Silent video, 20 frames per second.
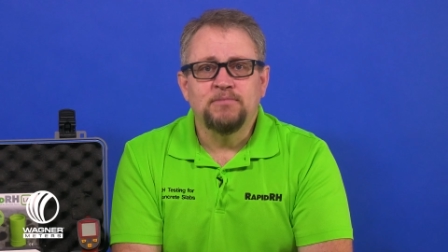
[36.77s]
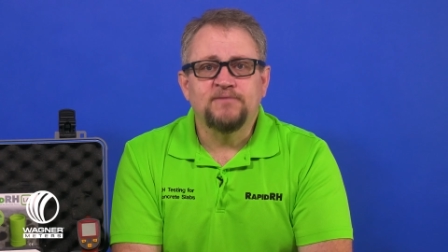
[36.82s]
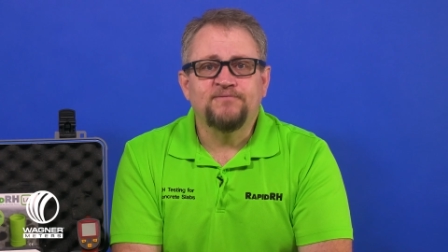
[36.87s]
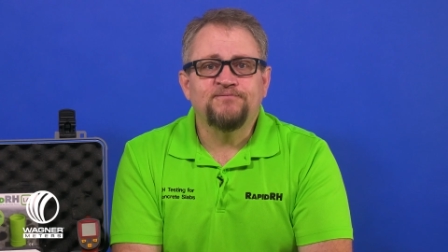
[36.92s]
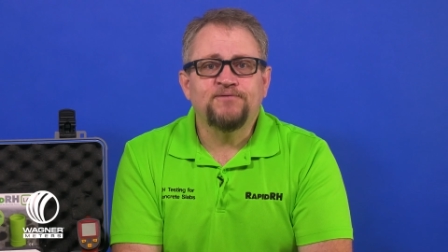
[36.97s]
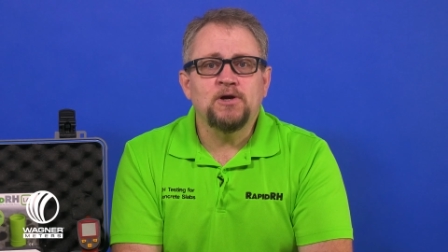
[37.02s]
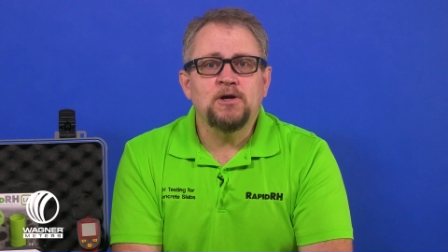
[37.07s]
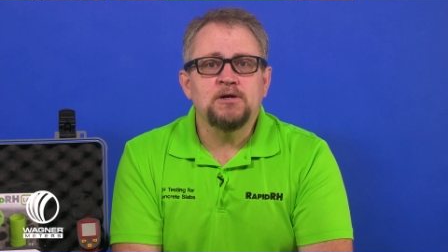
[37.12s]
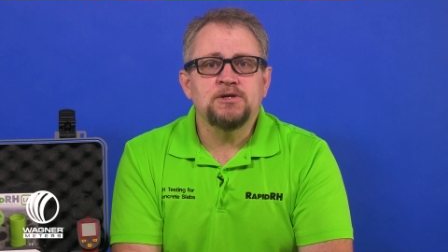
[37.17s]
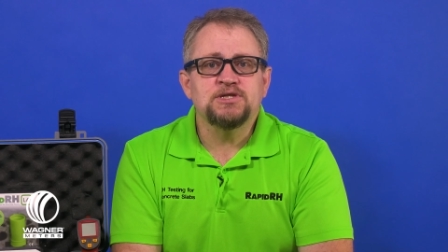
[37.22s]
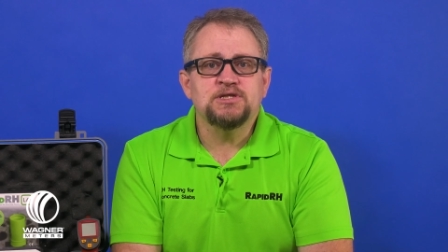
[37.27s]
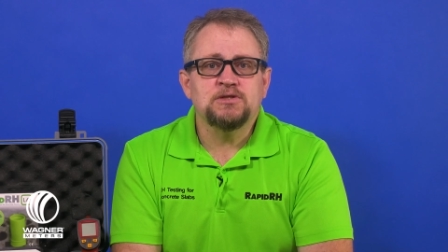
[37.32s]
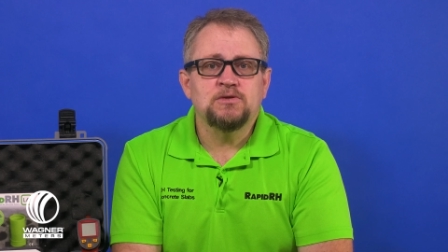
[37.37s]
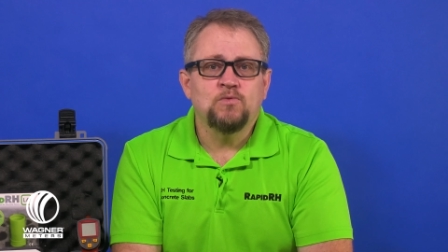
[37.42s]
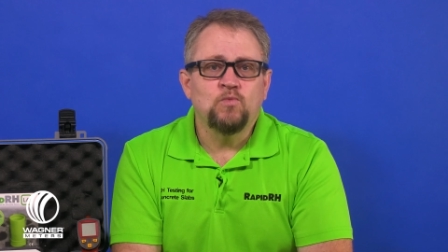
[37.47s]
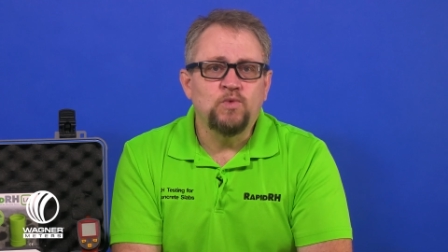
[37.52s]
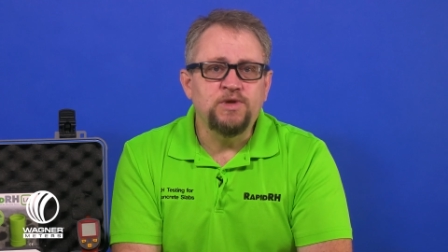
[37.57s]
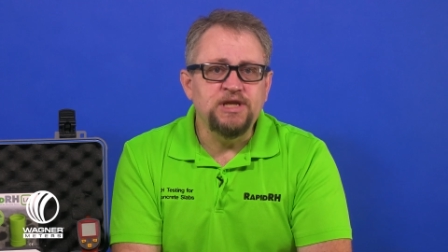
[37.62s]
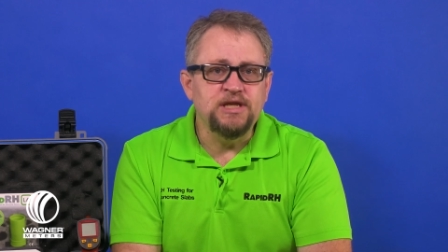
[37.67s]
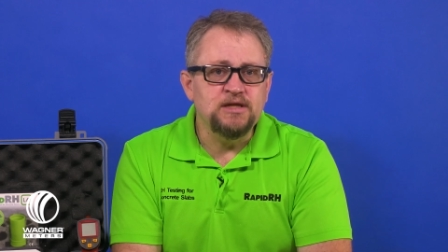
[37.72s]
But first,
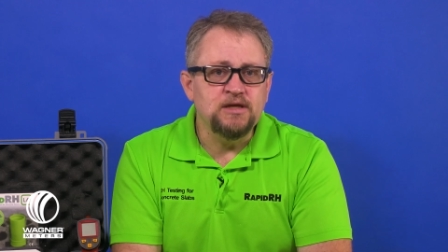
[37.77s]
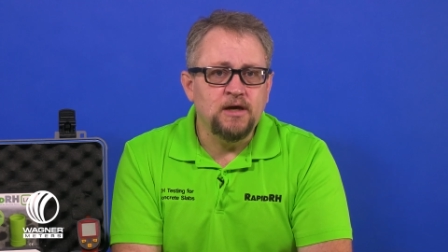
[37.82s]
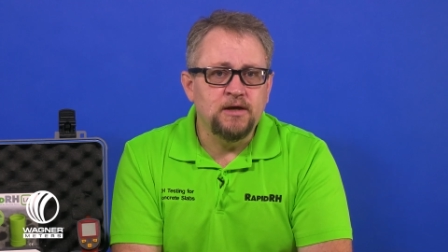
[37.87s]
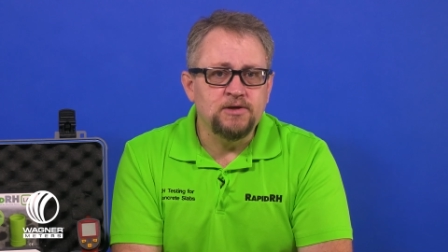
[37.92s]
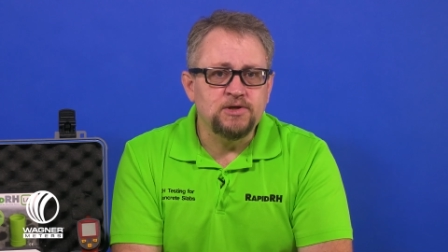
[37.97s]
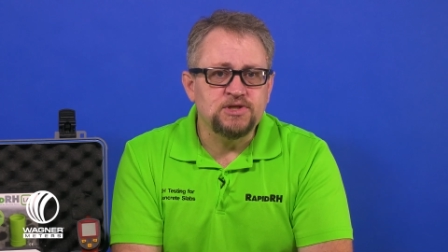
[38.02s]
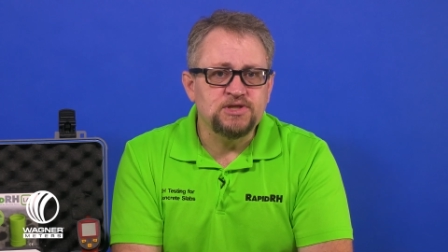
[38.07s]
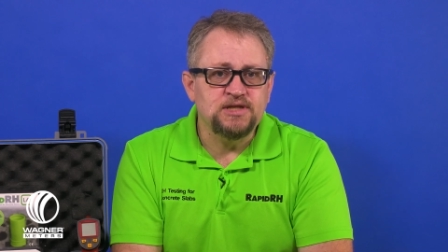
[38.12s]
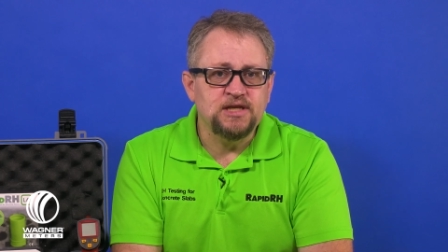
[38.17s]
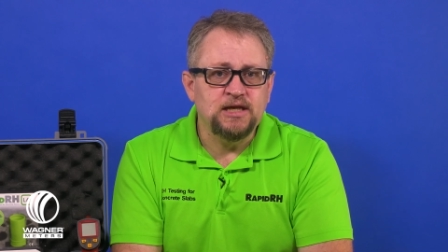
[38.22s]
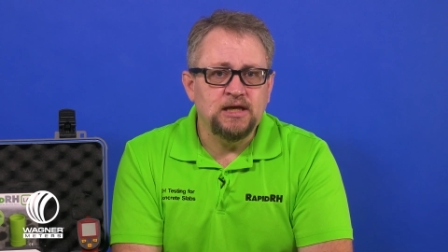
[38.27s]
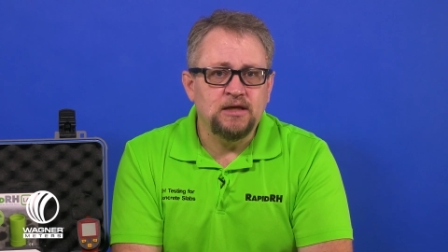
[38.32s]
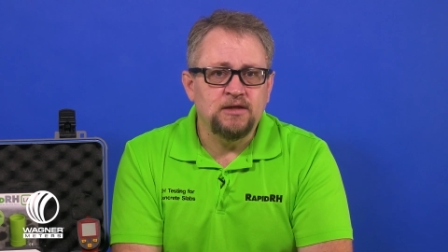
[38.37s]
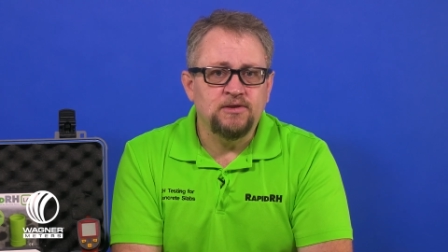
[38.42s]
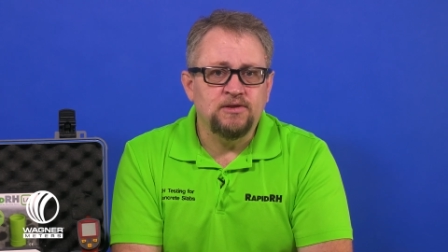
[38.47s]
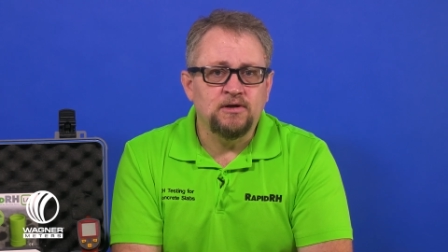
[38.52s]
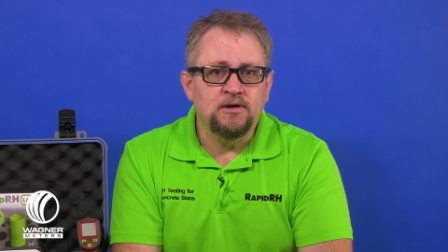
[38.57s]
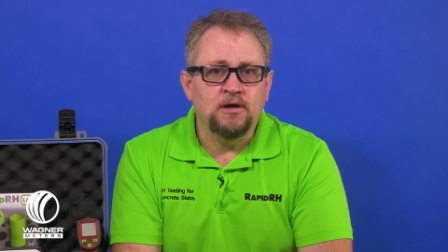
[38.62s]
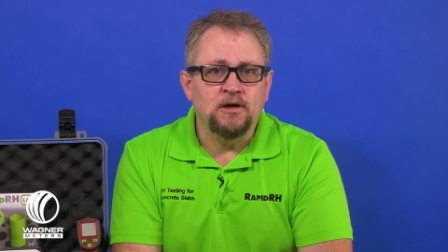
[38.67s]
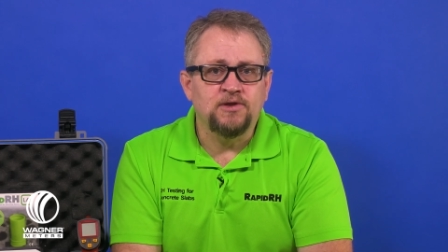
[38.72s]
we need to
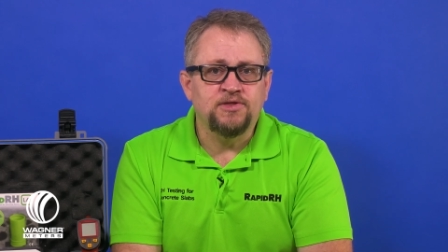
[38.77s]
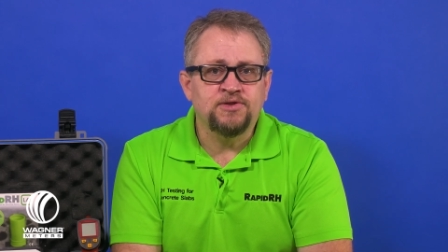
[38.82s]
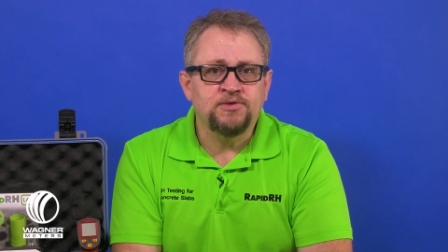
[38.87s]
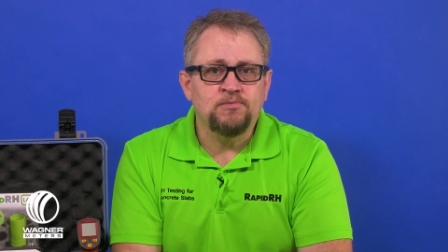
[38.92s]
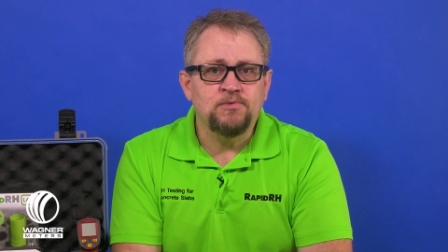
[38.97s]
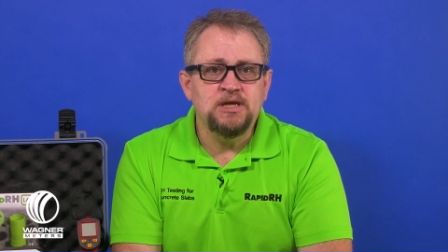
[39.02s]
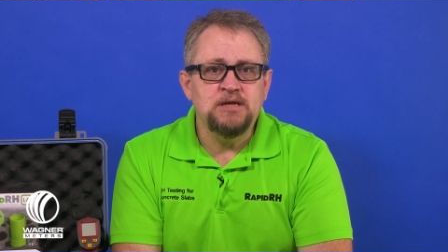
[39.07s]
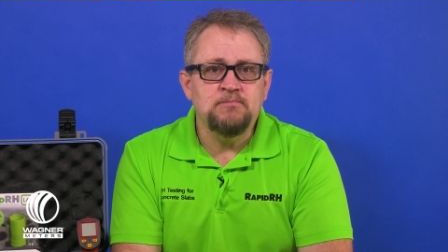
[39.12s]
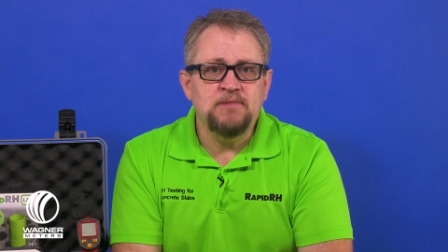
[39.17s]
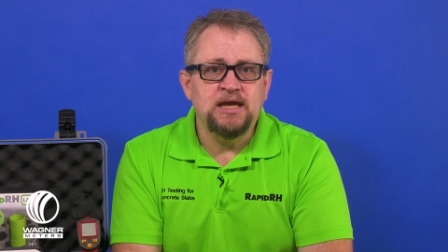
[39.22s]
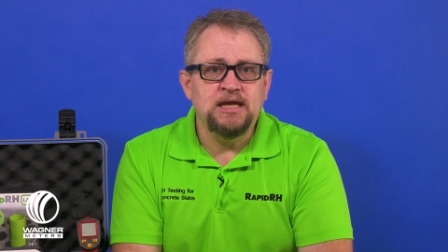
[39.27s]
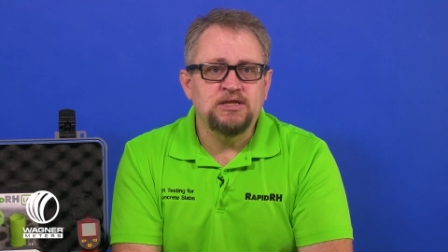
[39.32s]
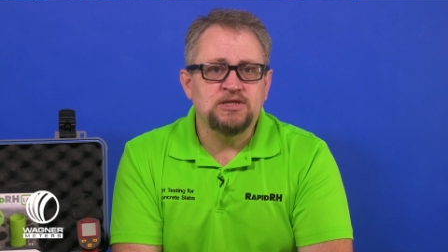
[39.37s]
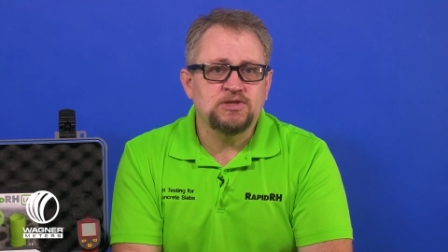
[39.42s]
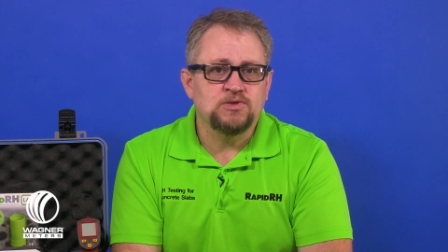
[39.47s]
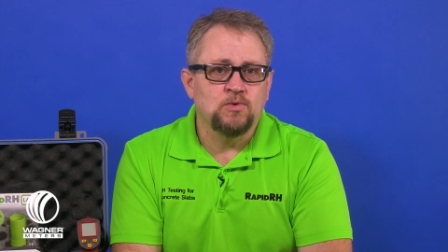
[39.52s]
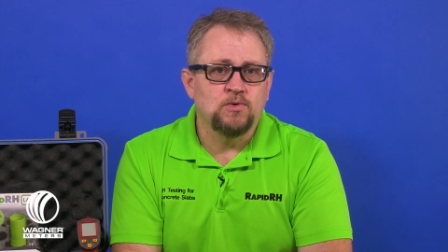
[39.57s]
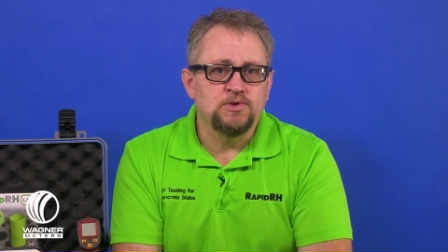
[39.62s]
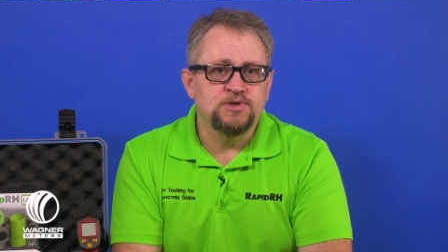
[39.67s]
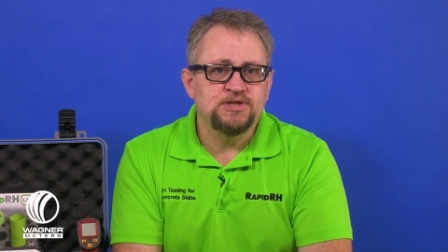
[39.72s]
understand there are three main
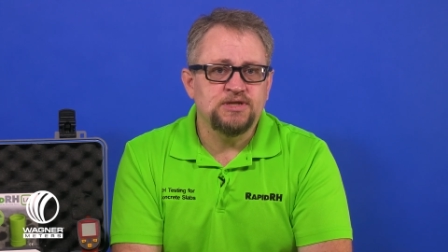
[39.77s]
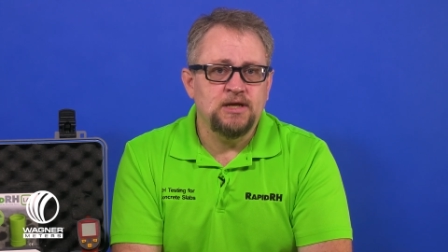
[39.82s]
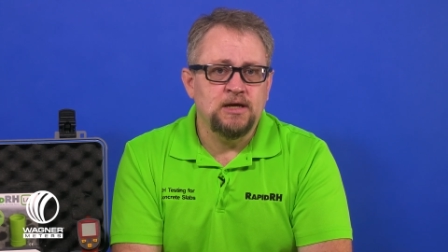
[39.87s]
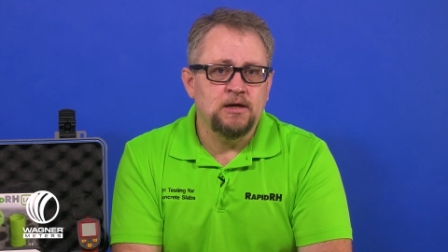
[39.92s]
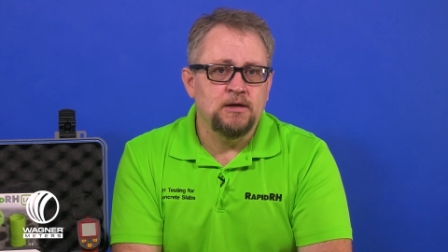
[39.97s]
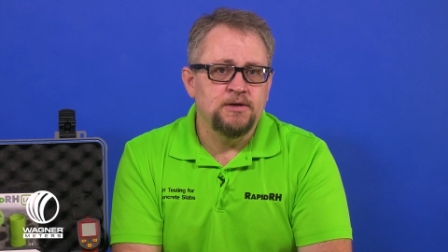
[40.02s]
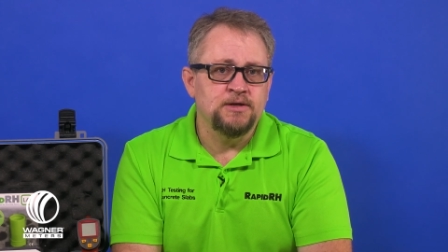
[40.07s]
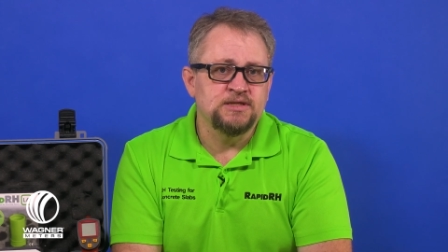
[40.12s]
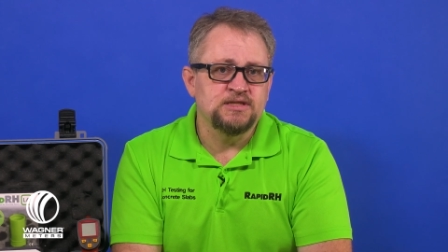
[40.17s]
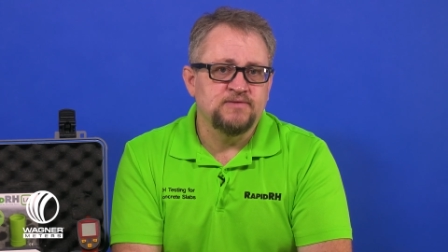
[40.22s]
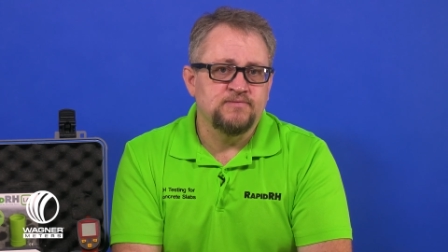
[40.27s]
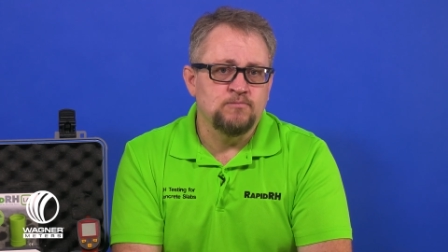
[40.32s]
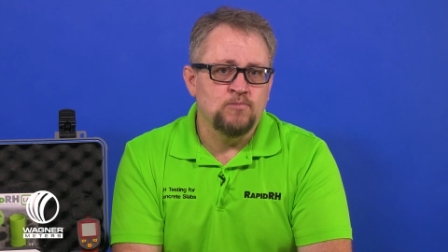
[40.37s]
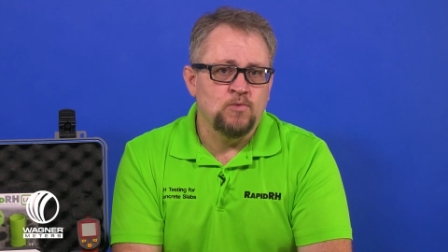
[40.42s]
source areas of